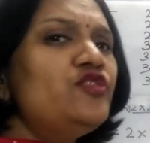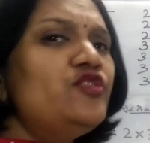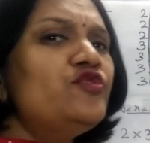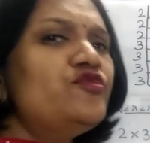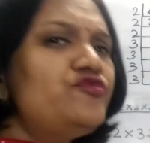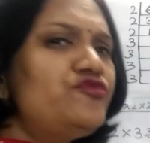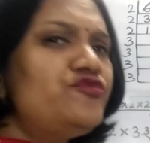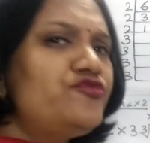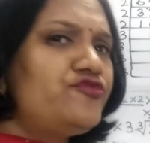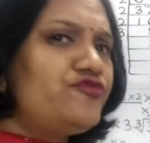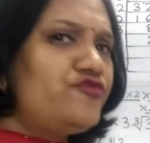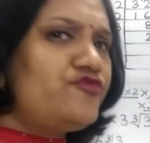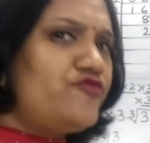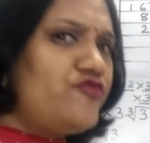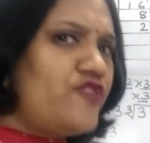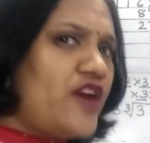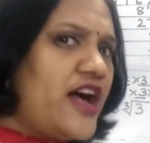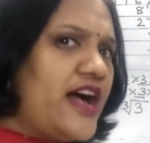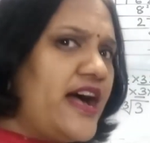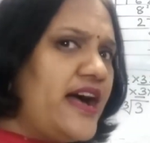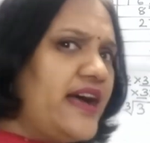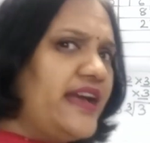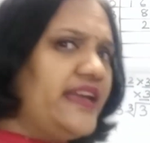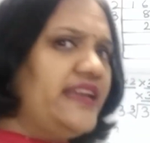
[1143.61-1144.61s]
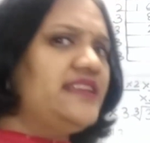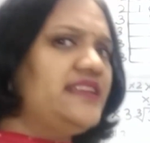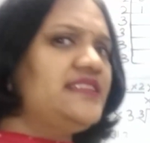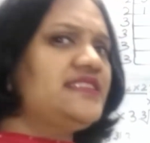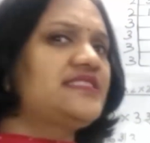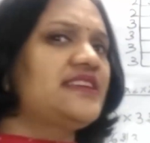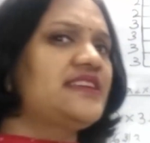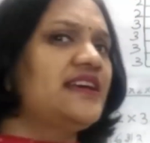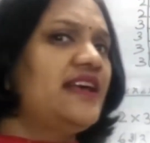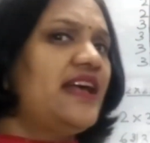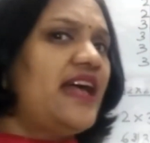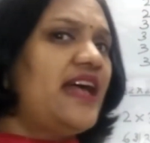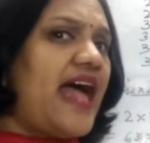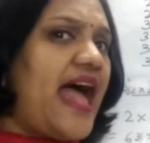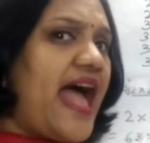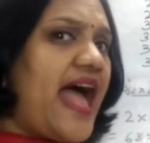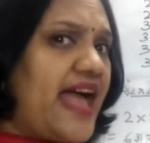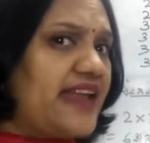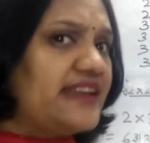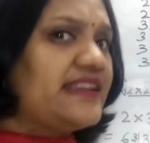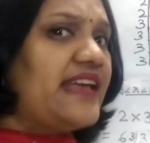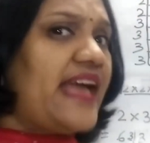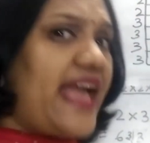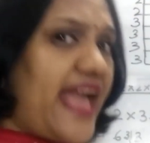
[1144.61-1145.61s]
you find
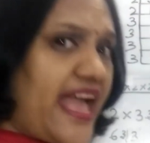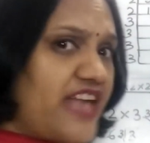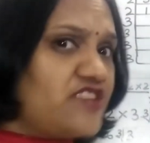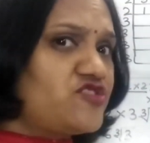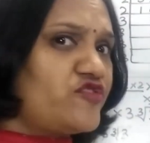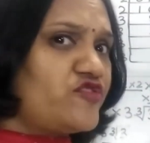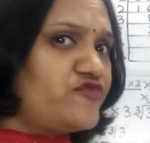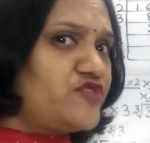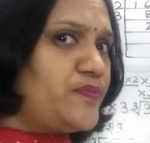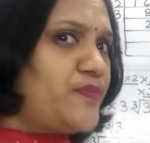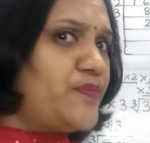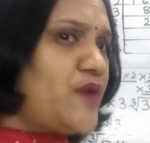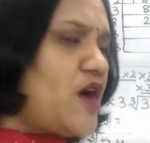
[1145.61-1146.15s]
an edge of the